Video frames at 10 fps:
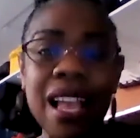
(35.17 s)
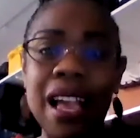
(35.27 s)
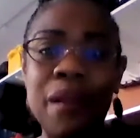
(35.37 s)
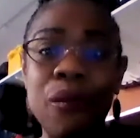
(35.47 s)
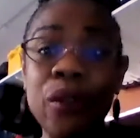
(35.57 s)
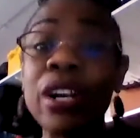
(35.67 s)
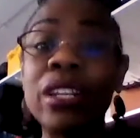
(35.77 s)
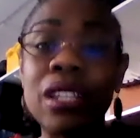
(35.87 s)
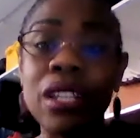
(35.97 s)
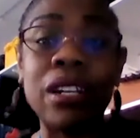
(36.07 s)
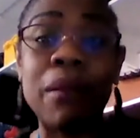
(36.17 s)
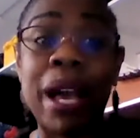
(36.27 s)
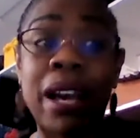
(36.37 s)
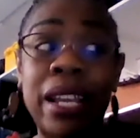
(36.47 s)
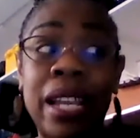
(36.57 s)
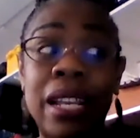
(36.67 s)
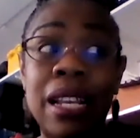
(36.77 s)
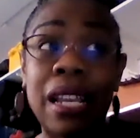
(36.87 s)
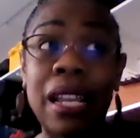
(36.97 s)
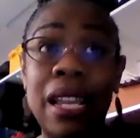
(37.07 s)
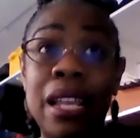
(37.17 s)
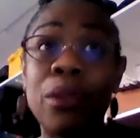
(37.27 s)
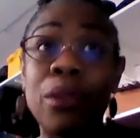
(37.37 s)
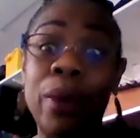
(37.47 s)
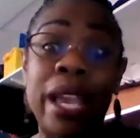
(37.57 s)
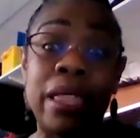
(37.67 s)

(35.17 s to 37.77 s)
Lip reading: and we're going to learn about it in the way